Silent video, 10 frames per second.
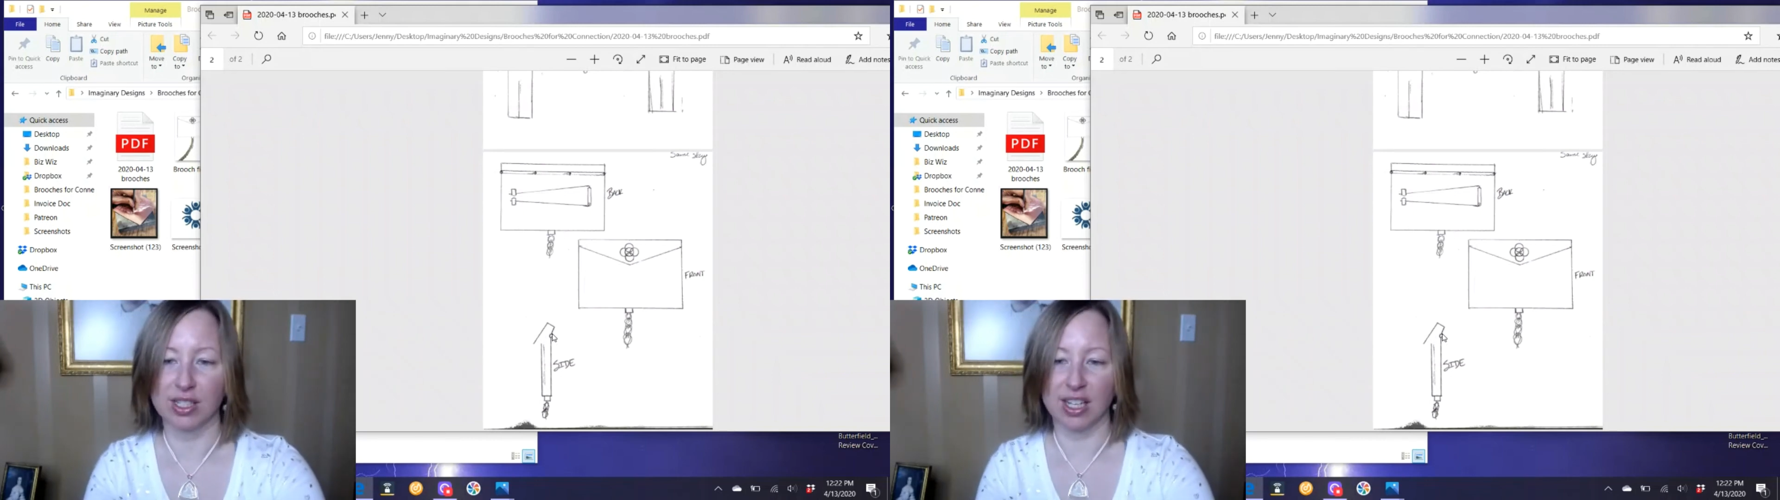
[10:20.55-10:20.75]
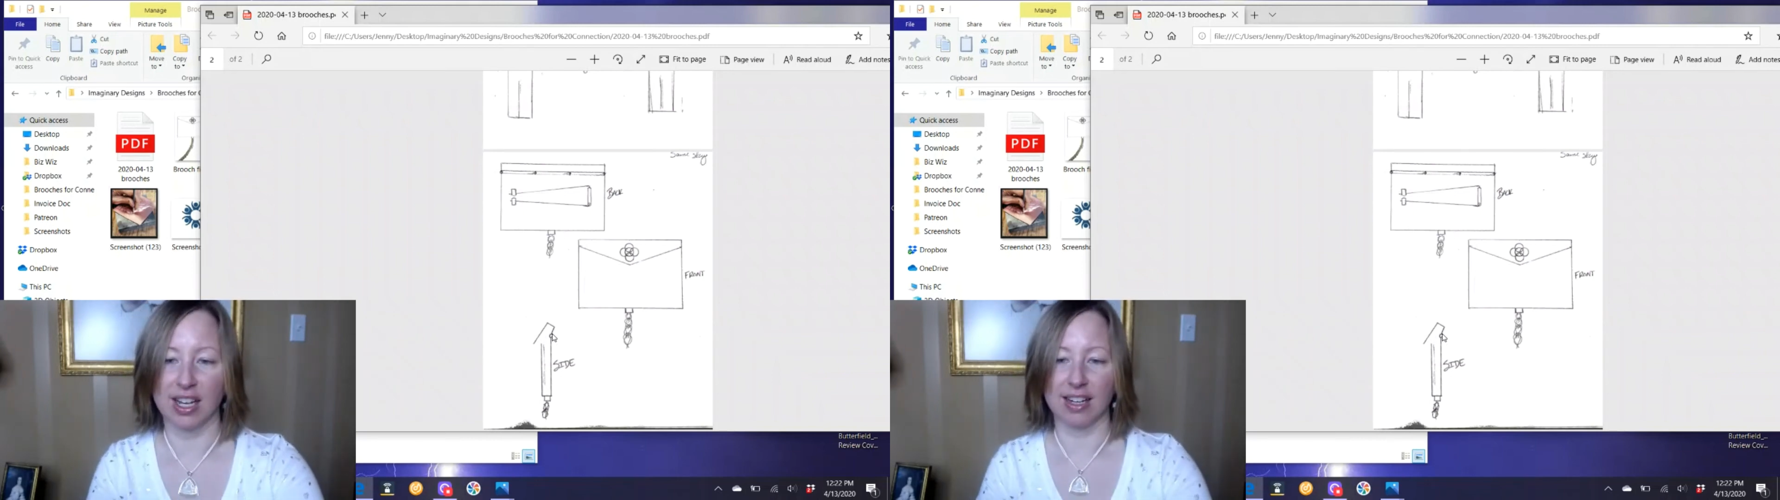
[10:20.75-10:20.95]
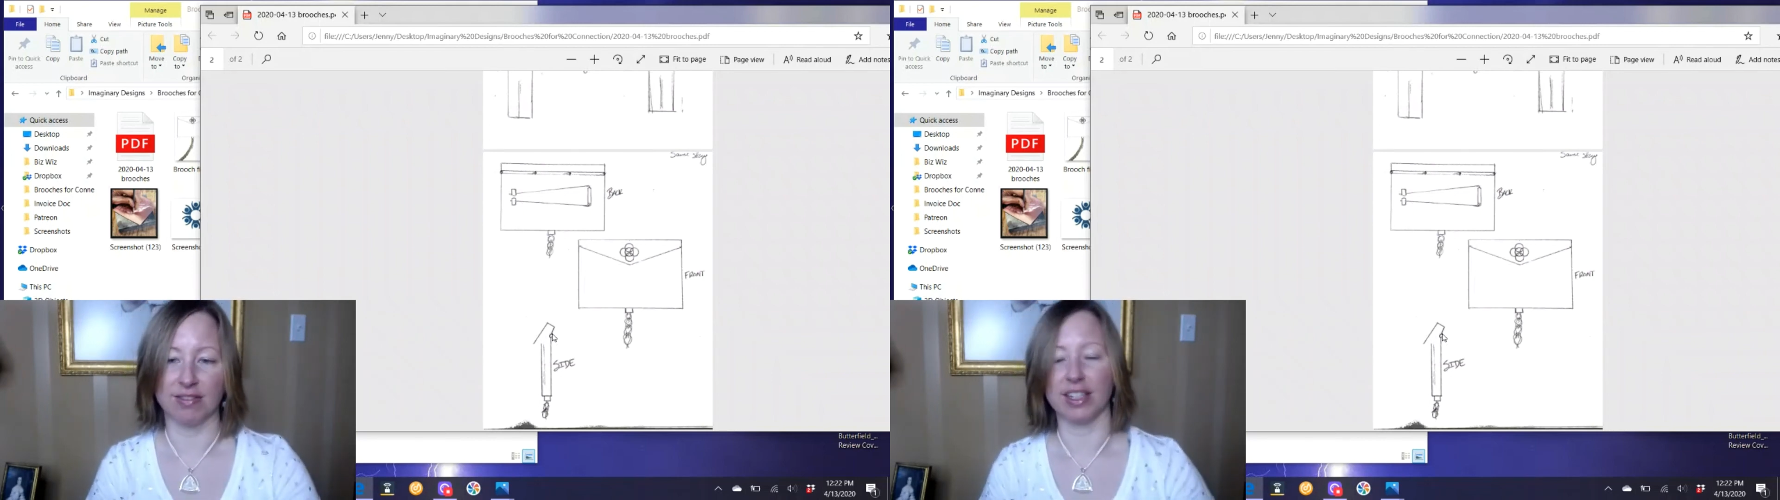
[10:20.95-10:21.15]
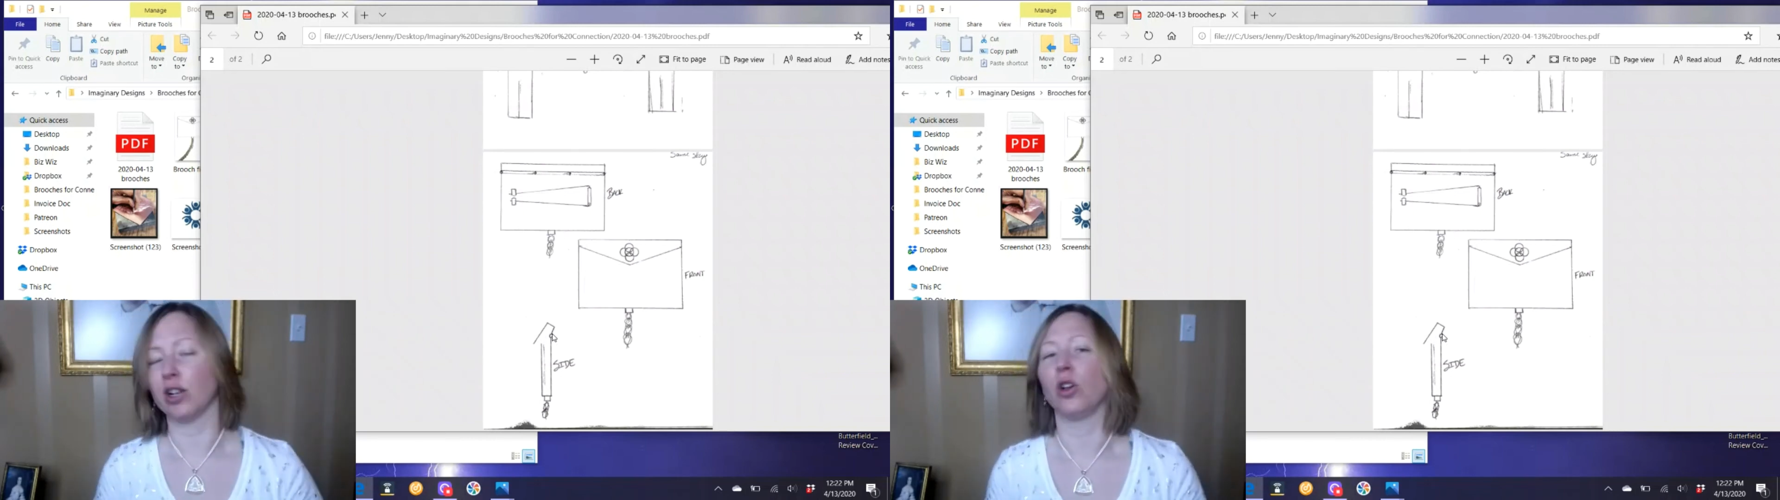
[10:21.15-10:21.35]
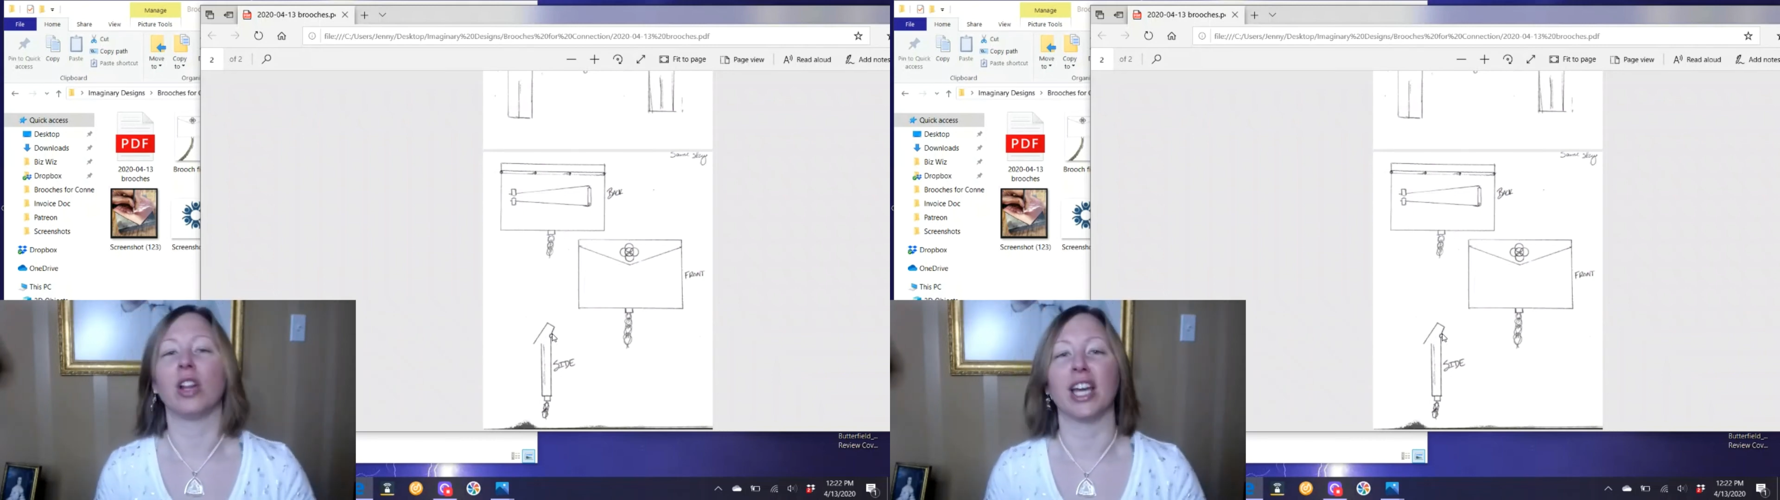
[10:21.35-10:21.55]
of
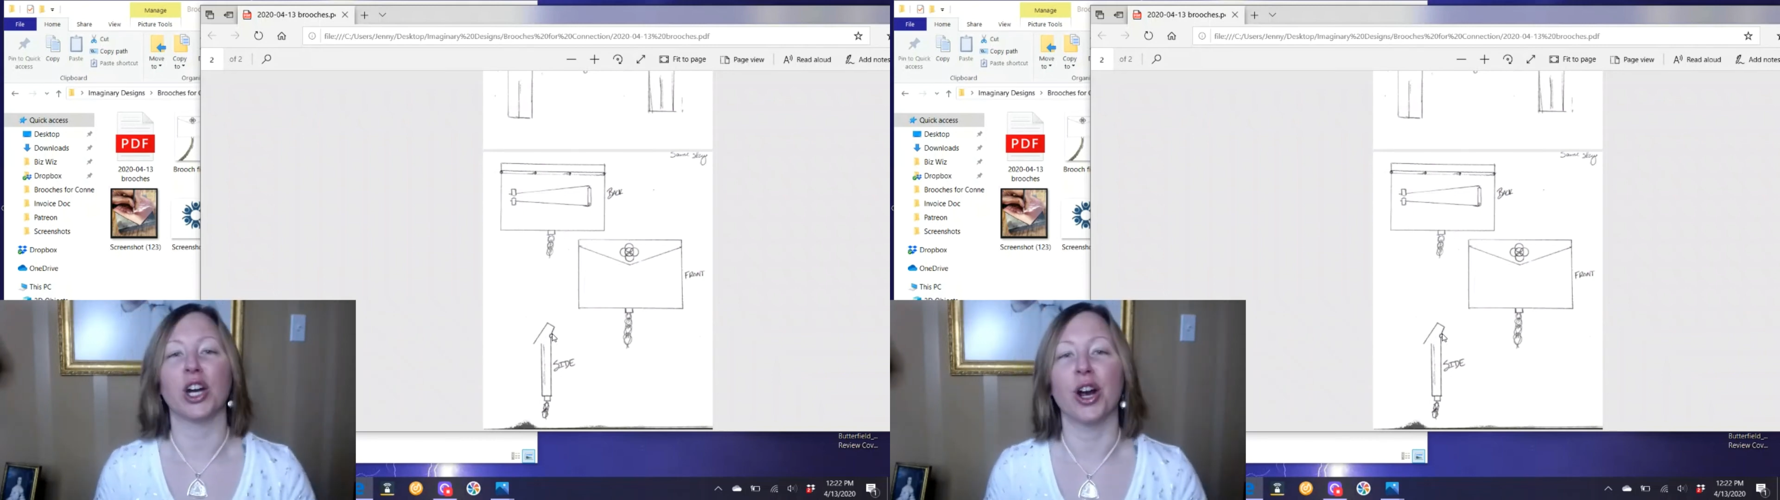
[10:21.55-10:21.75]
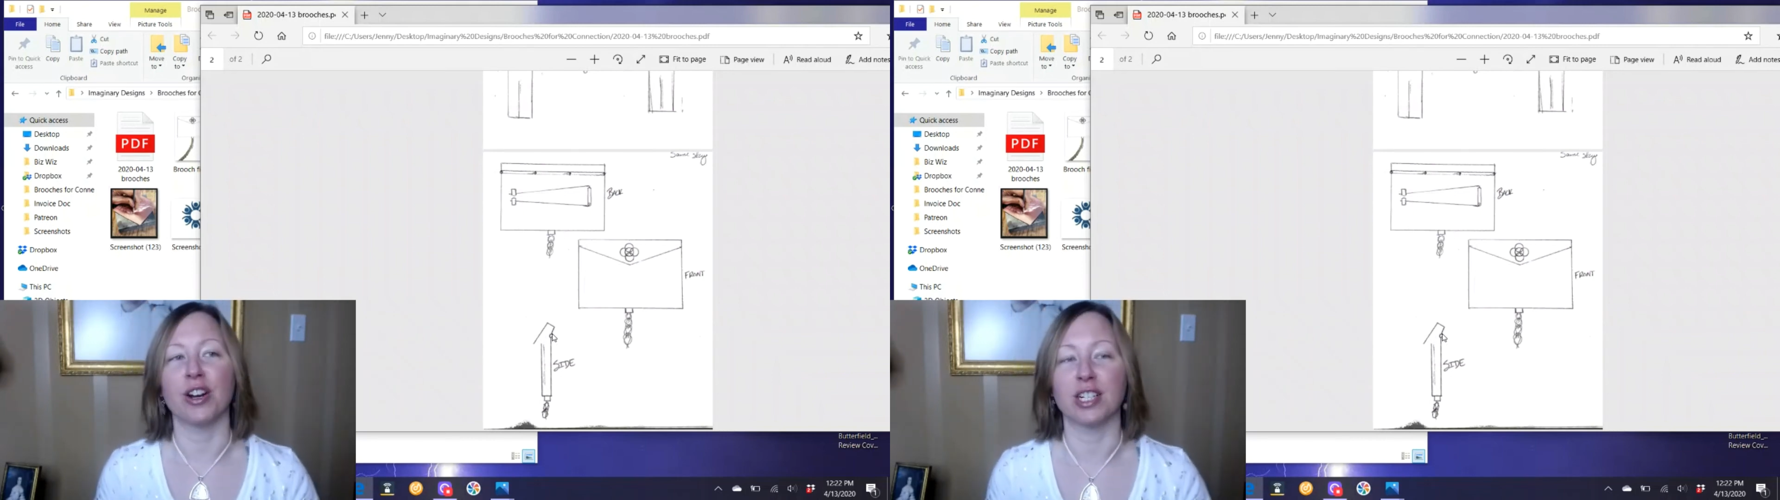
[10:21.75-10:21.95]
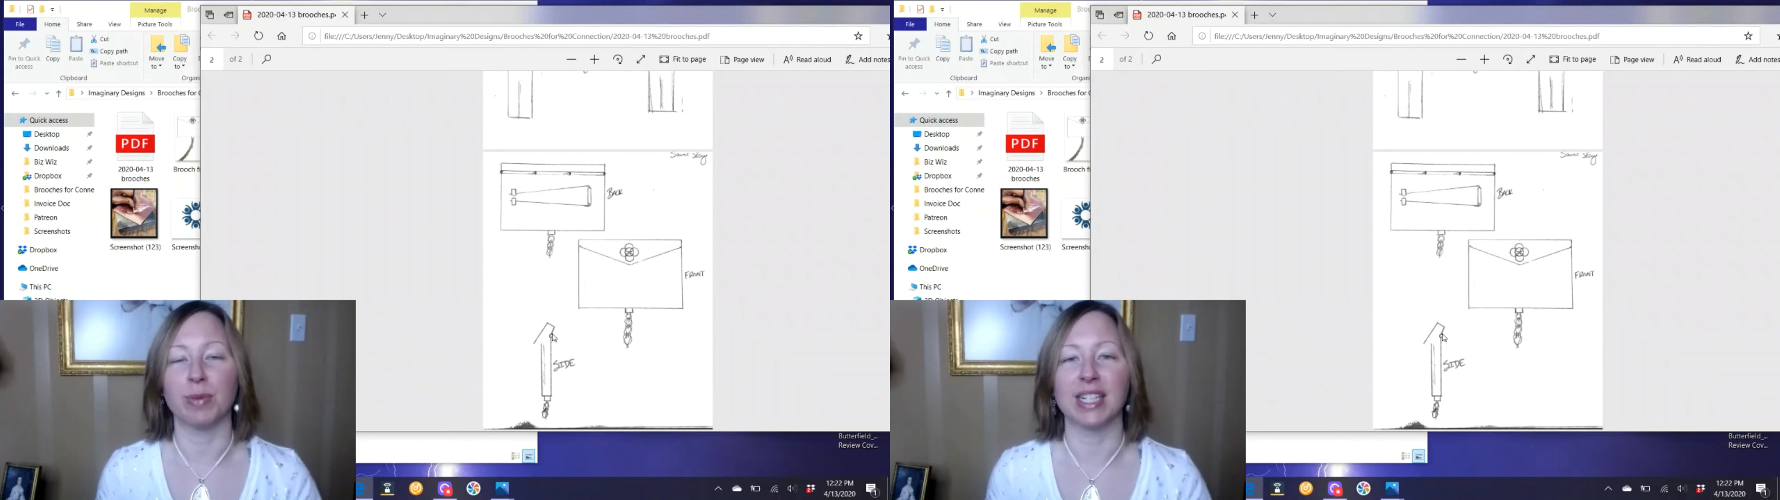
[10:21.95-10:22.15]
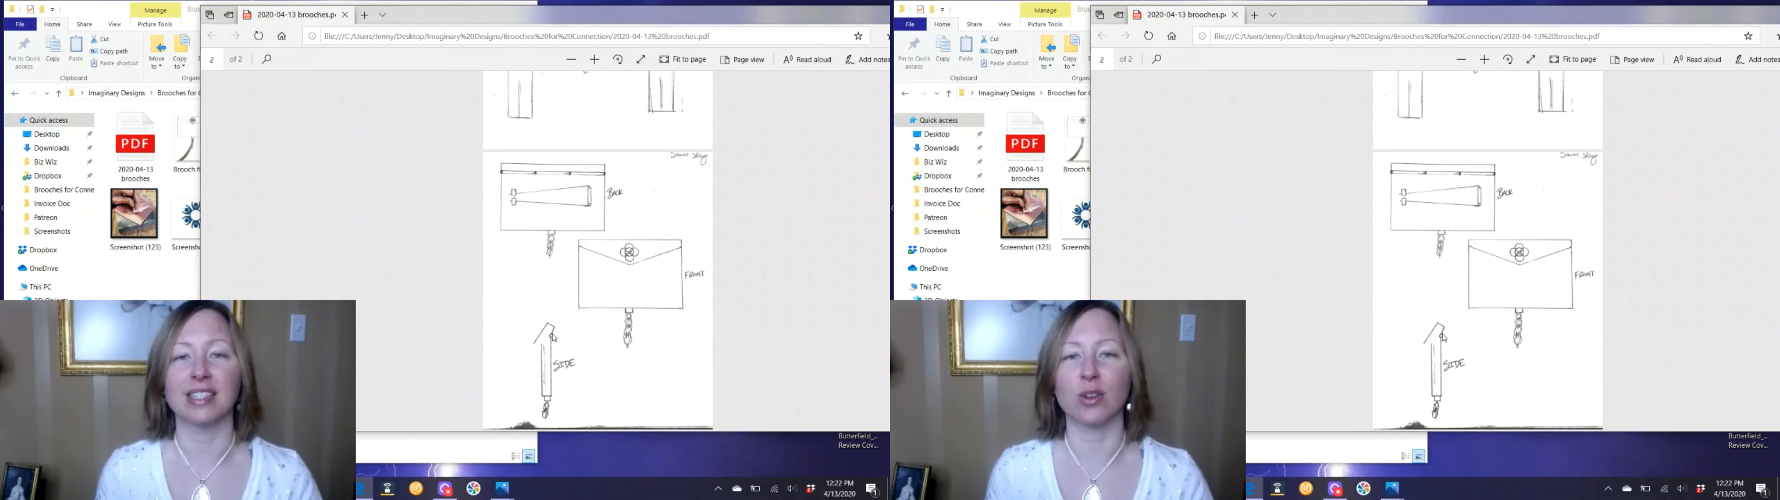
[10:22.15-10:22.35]
little encouragements